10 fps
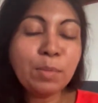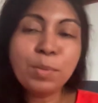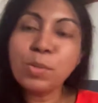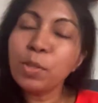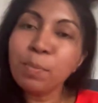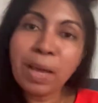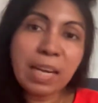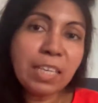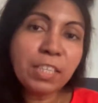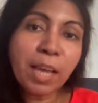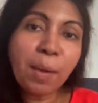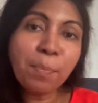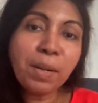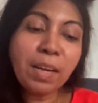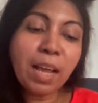so the marriage
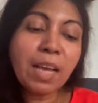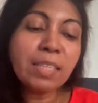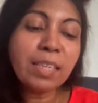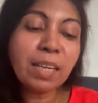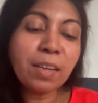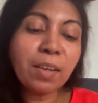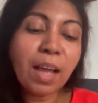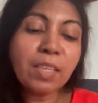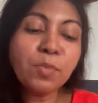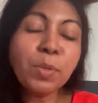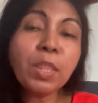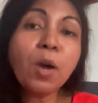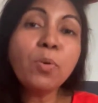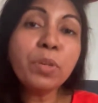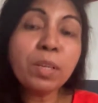happened as
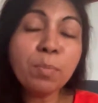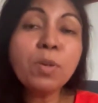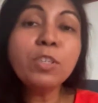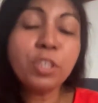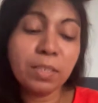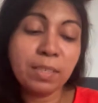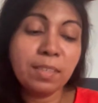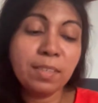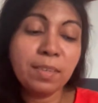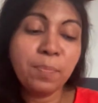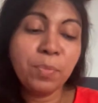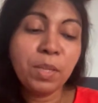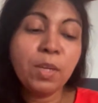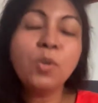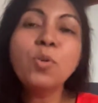without emotions,
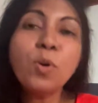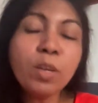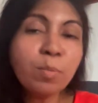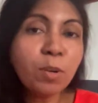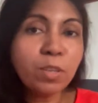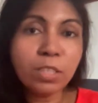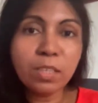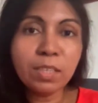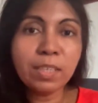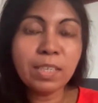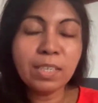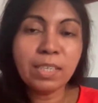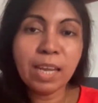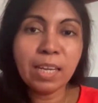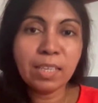no emotions
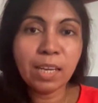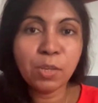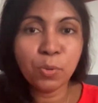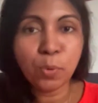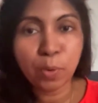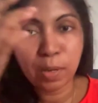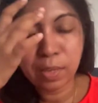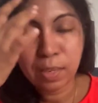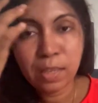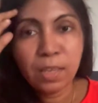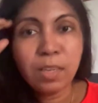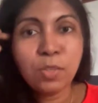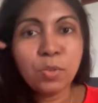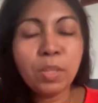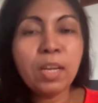contact at all.
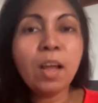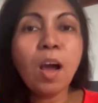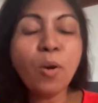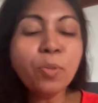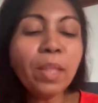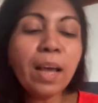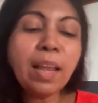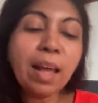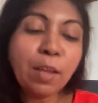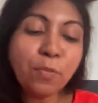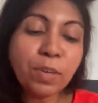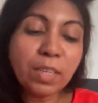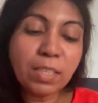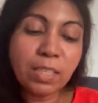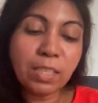So then how their life
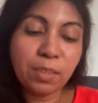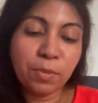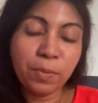continued?